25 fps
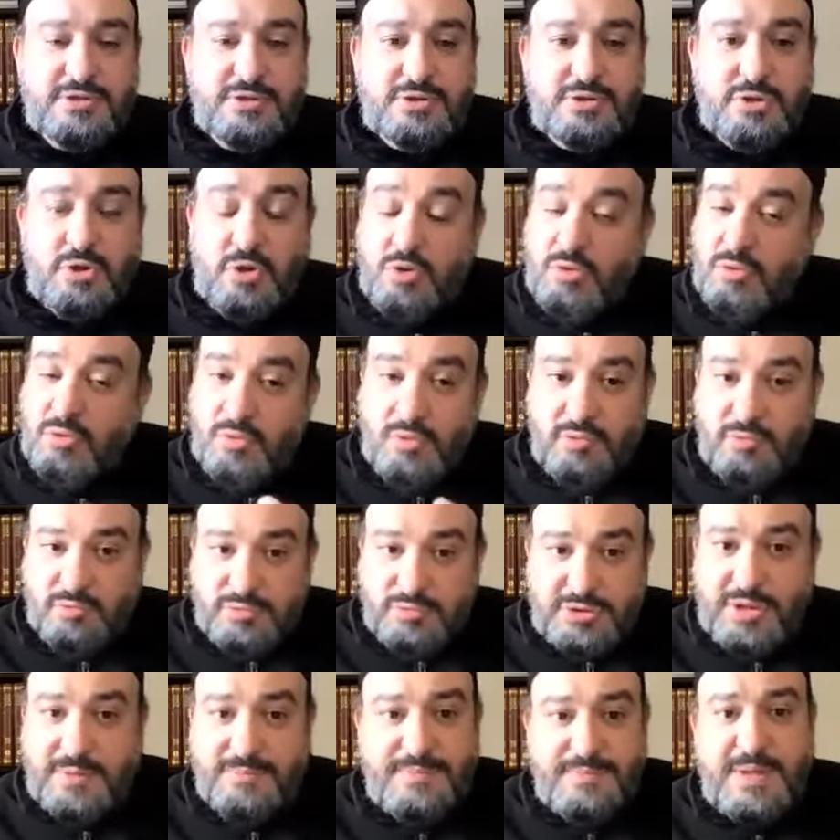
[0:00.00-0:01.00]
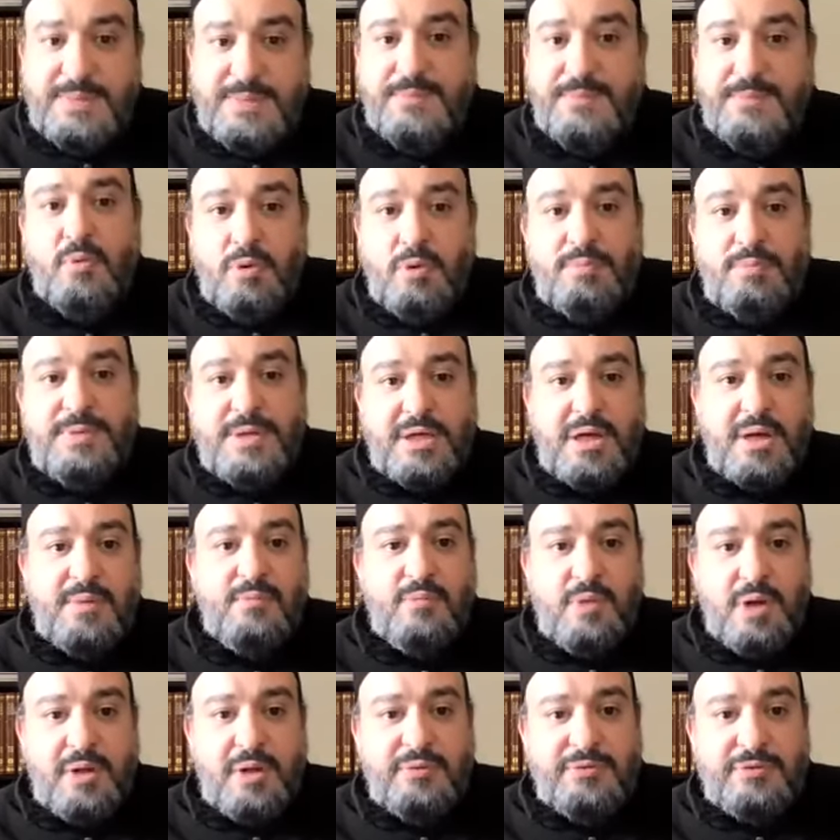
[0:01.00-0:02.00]
So some people will become
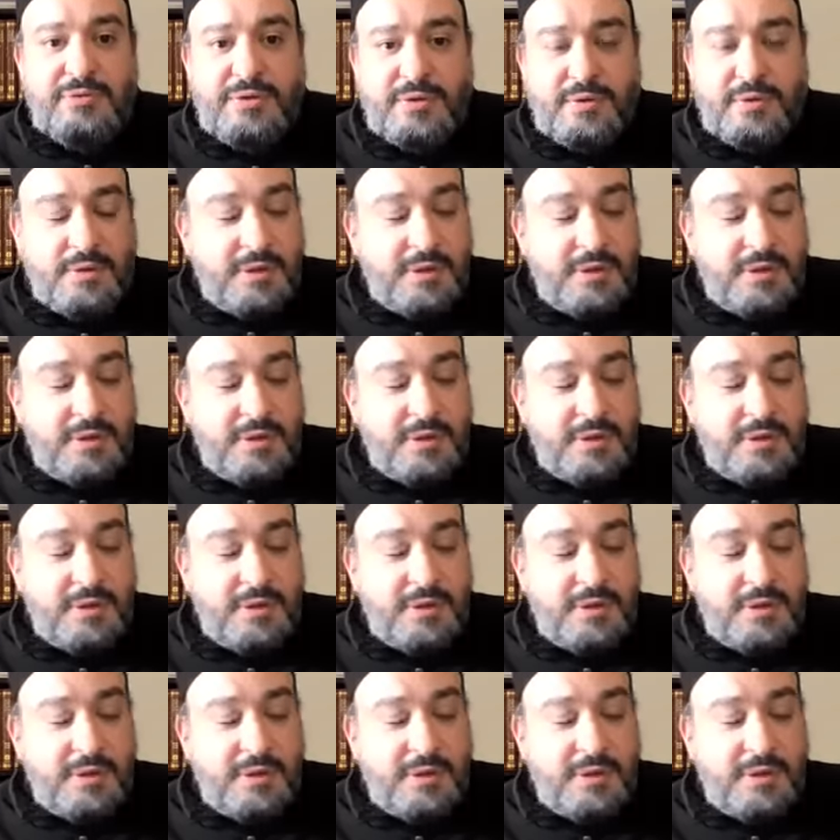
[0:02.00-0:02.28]
wealthy,